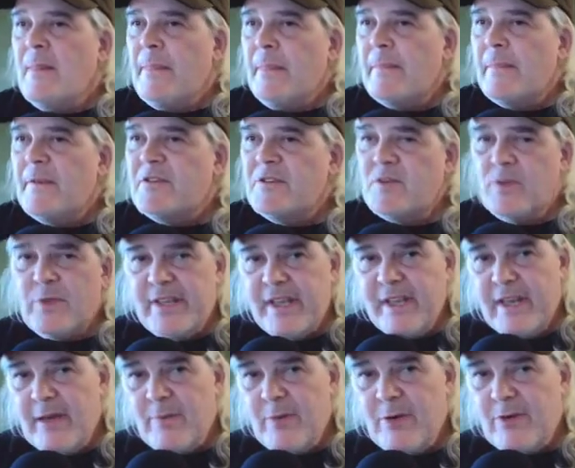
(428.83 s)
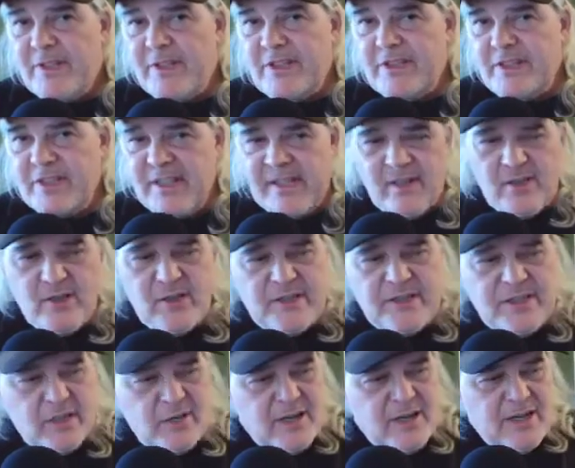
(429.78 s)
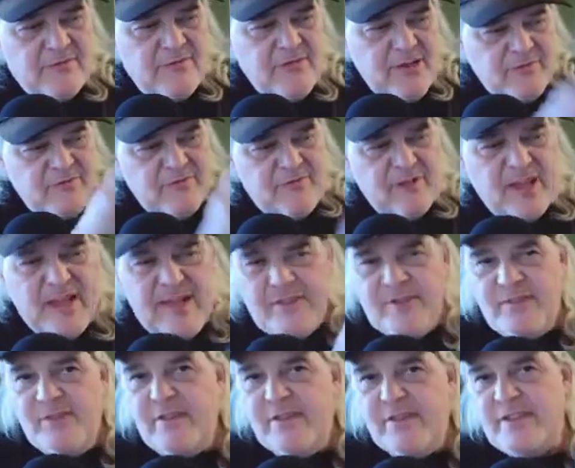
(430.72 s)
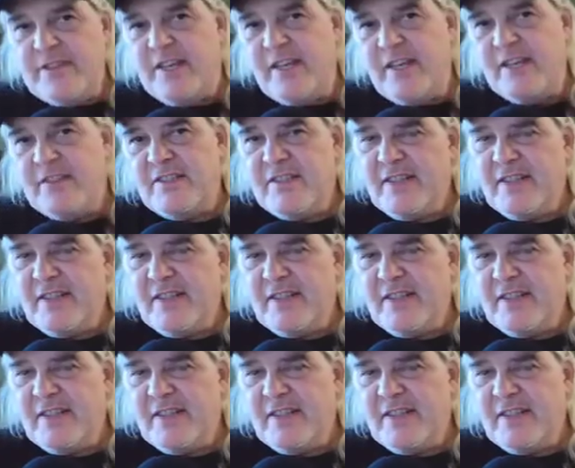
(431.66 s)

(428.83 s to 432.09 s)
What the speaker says: So when they came out with a sale, I fly through these things,